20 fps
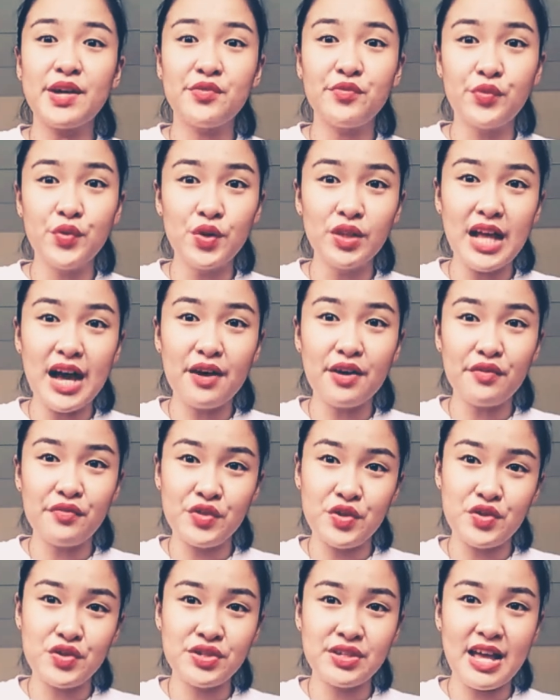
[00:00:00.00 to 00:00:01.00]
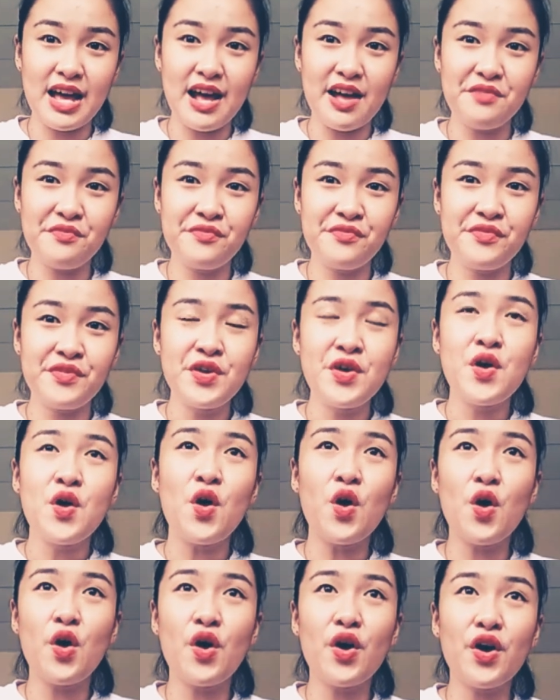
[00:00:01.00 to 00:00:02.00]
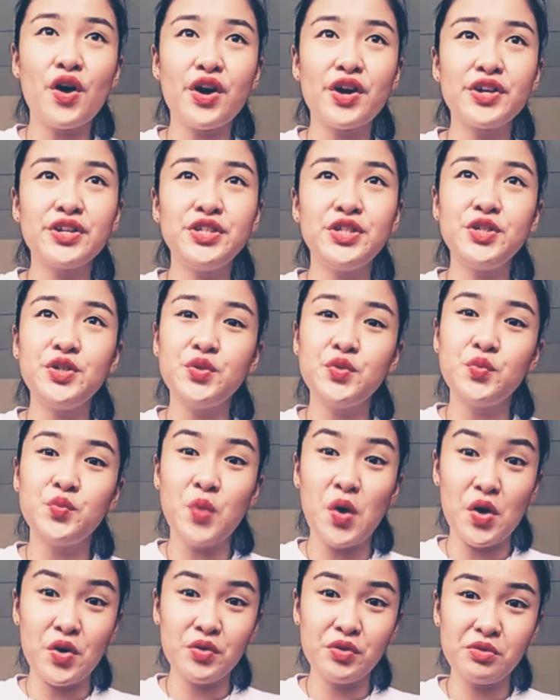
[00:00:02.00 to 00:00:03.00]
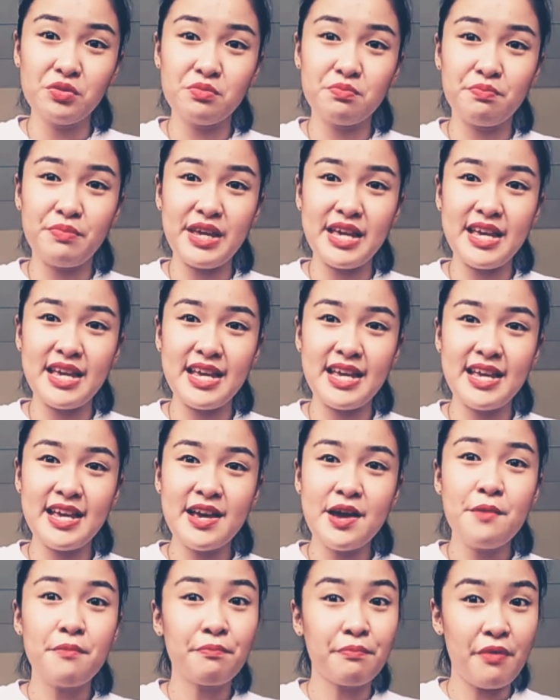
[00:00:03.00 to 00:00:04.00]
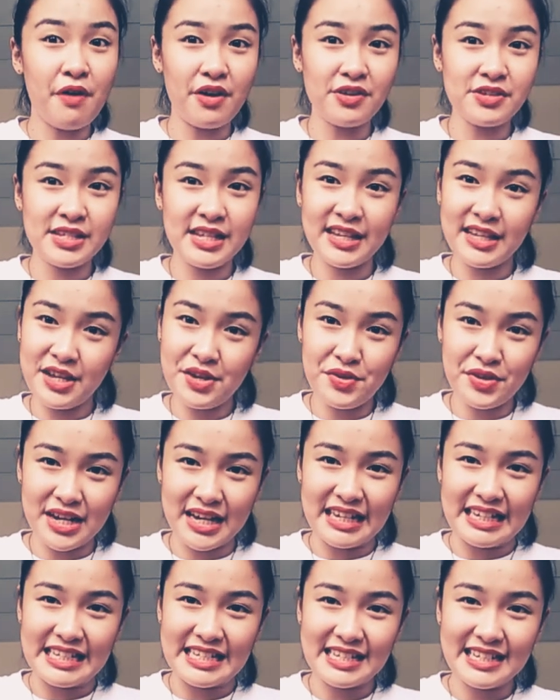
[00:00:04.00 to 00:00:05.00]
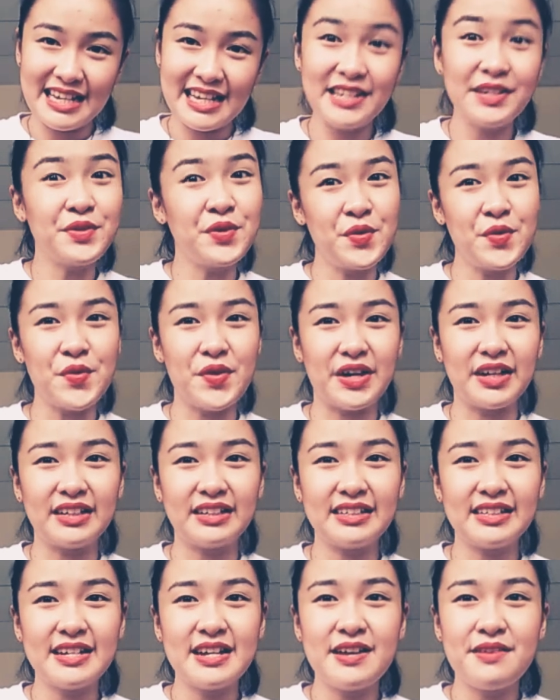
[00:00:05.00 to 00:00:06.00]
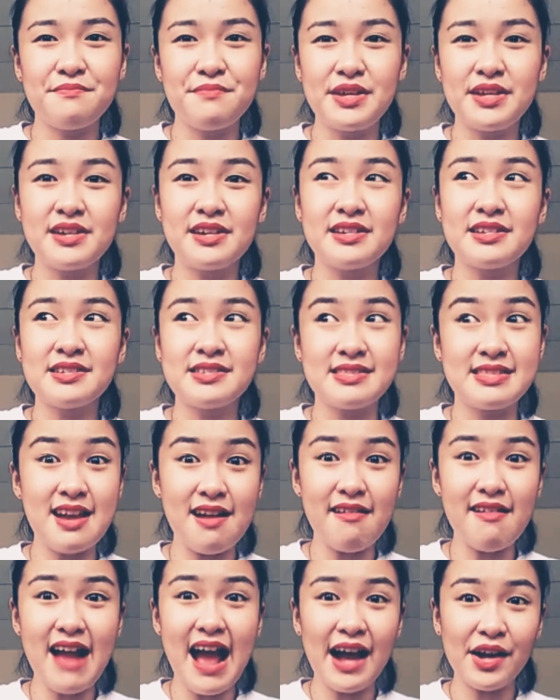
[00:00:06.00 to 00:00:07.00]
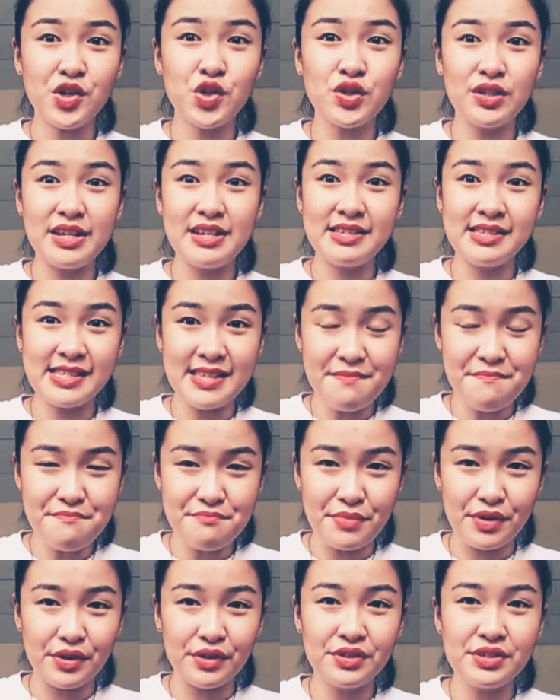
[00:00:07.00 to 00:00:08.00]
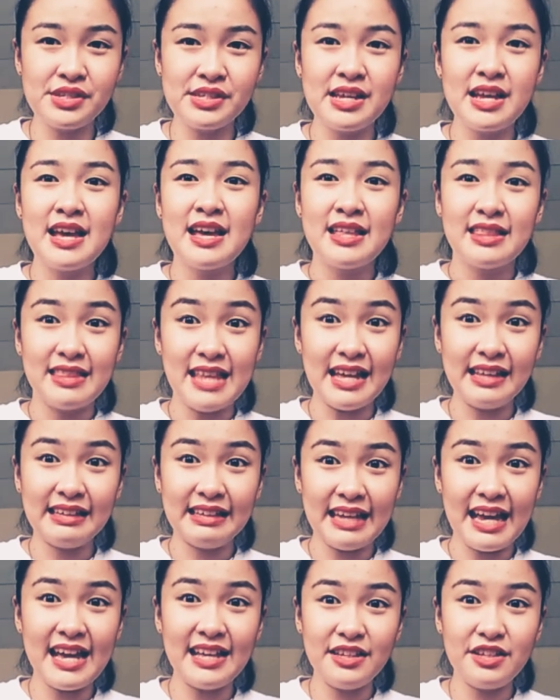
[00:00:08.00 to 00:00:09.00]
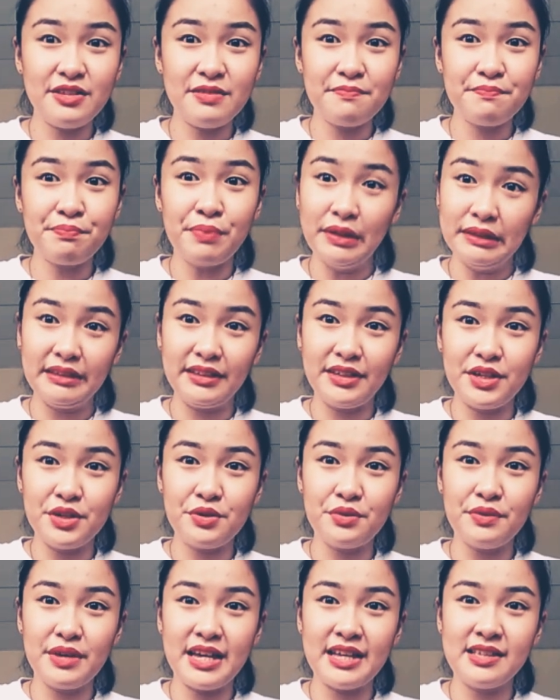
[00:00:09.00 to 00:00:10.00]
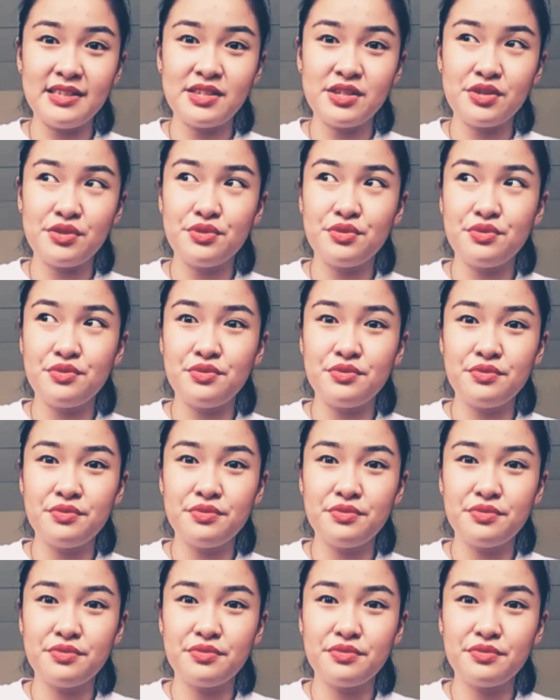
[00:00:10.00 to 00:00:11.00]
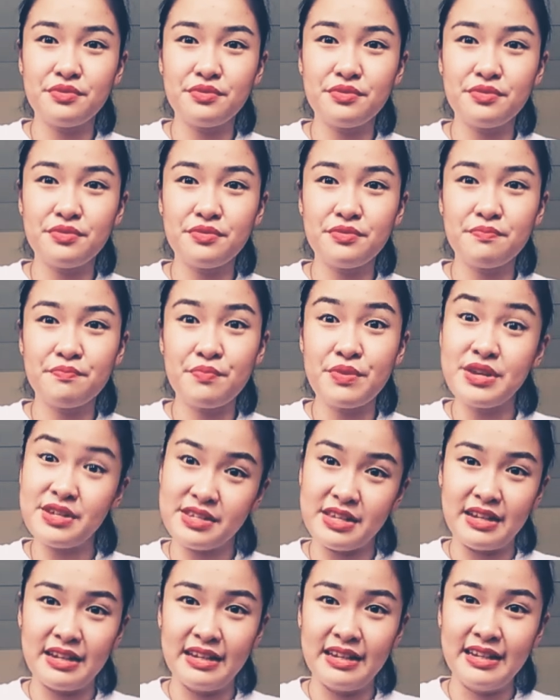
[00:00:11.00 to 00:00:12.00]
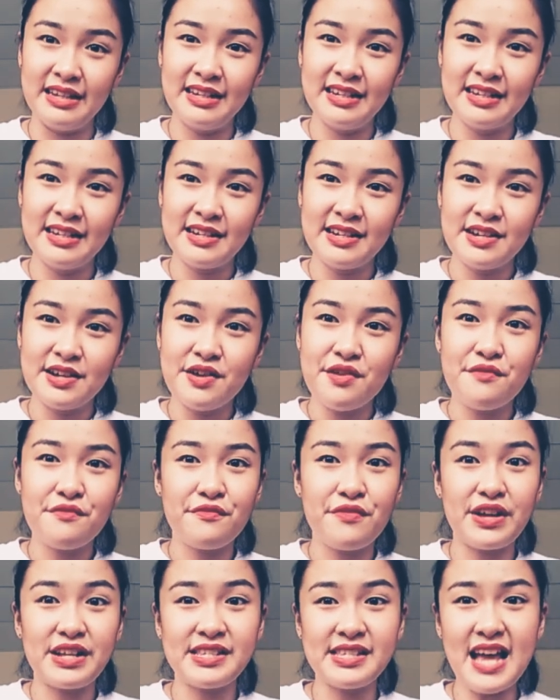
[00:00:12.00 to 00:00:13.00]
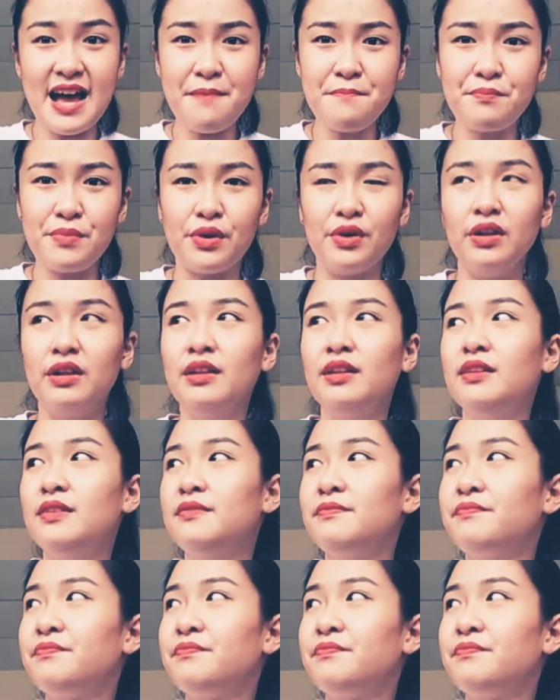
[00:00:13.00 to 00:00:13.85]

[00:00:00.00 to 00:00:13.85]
a fool out of yourself or you won't be prosecuted in court, because there are actually symbols that can put you into prison. For example,